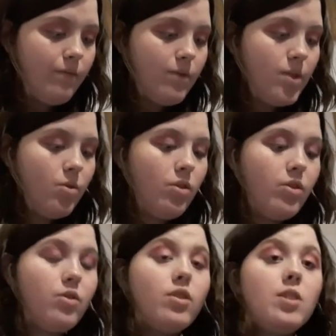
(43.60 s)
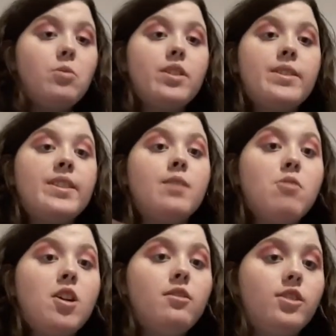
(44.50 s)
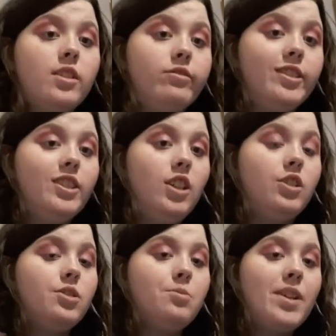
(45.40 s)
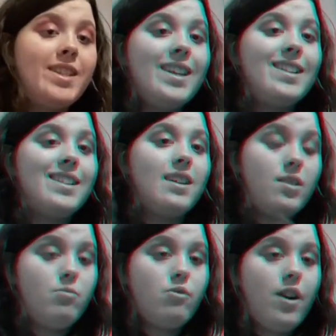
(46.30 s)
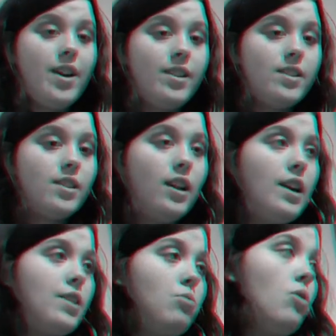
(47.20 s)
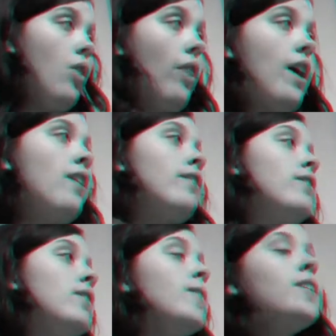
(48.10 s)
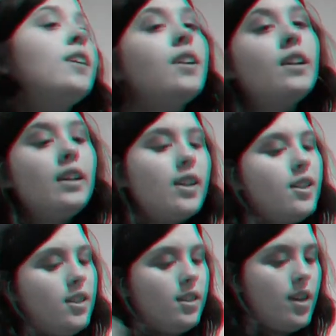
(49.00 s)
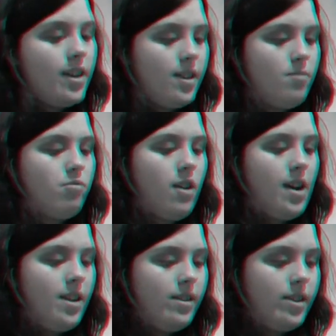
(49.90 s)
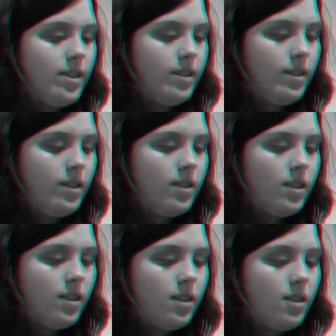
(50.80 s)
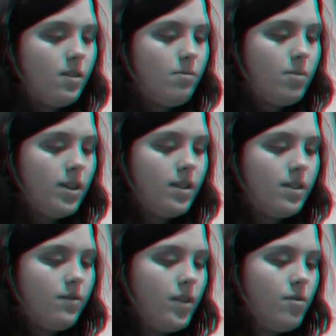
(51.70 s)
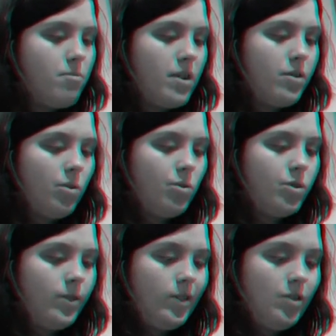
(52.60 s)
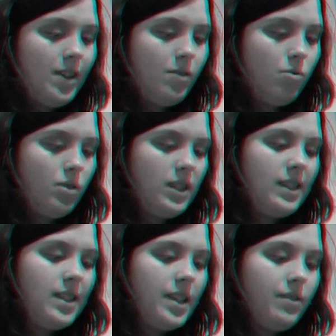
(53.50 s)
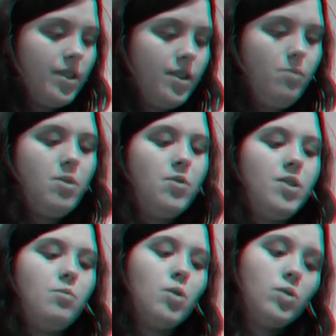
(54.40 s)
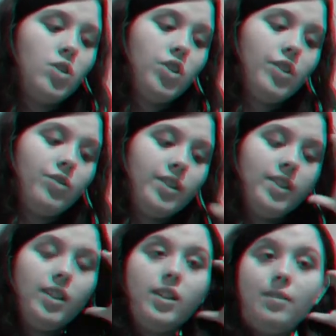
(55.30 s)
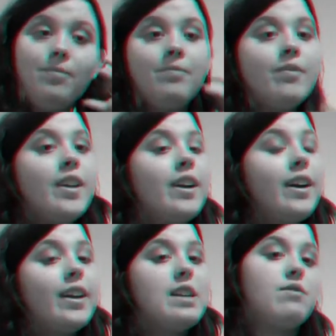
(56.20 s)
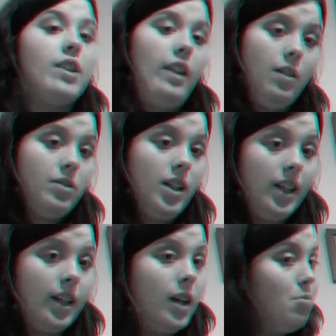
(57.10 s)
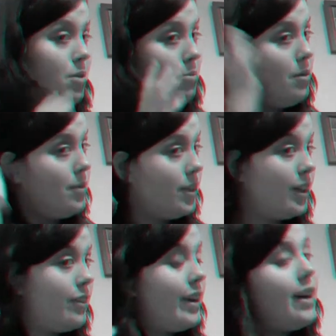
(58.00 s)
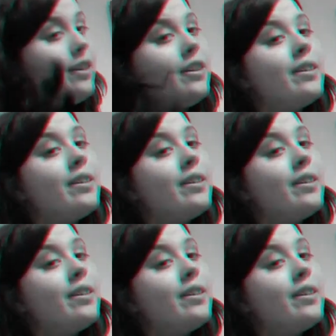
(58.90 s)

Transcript: sort of thought I would sum up Jeffery Star Cosmetics as a brand, like what they're like as a brand. Because I've given my thoughts on the Shane Dawson series, The Beauty World of Jeffery Star, even though that was like a couple of months ago now.